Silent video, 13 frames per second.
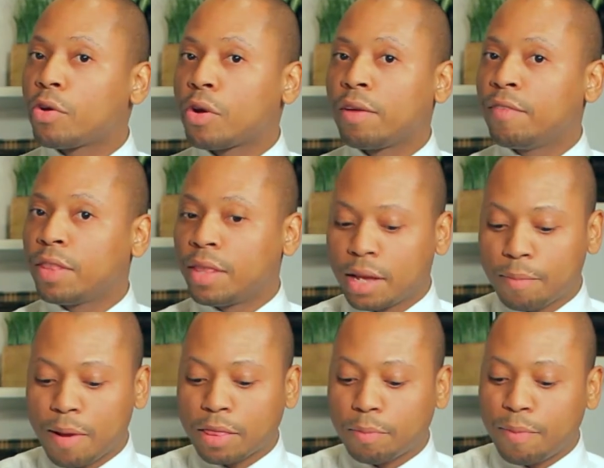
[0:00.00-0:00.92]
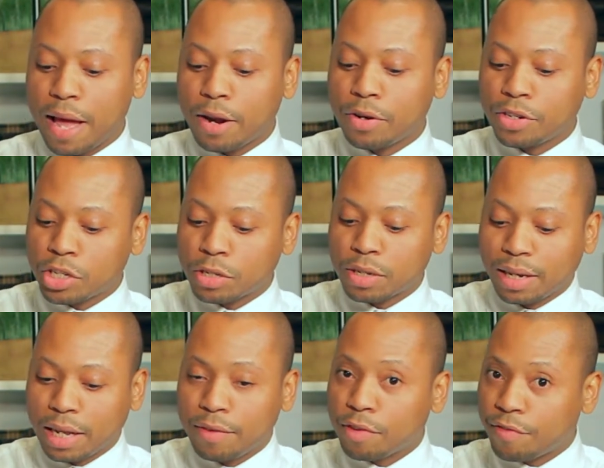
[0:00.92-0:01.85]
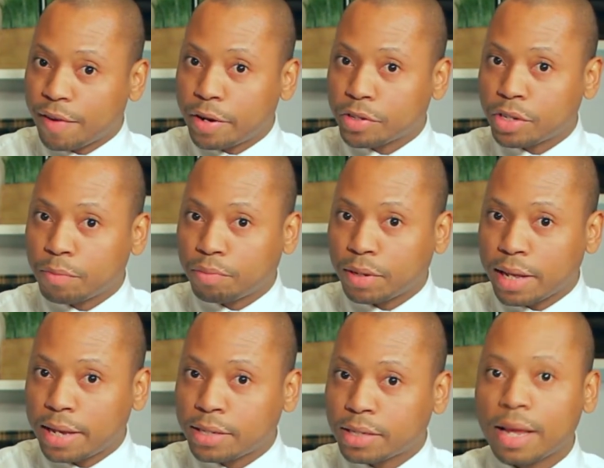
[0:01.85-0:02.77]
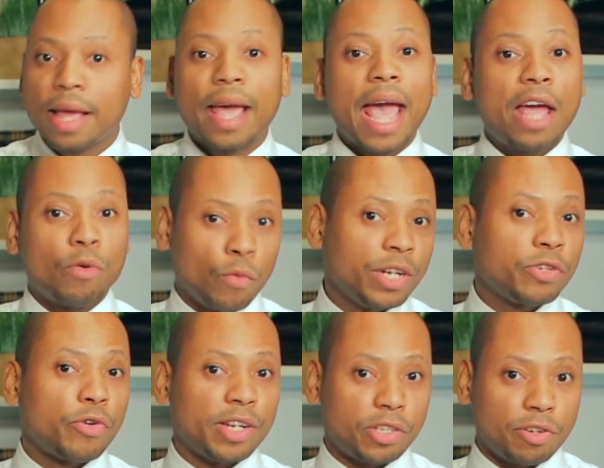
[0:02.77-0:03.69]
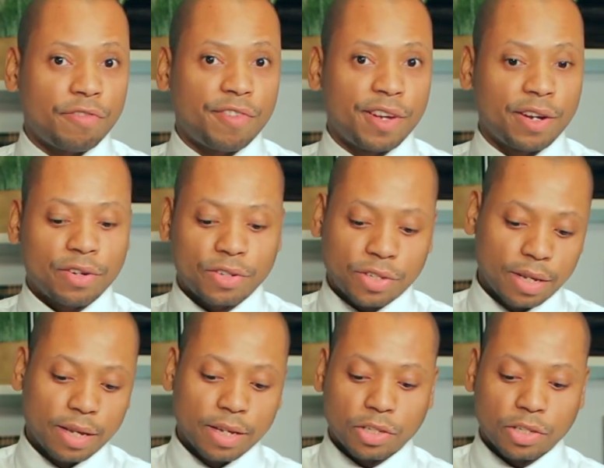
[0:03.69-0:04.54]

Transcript: Don't even think about the pattern. Just leave your fingers in place and retrace your fingers.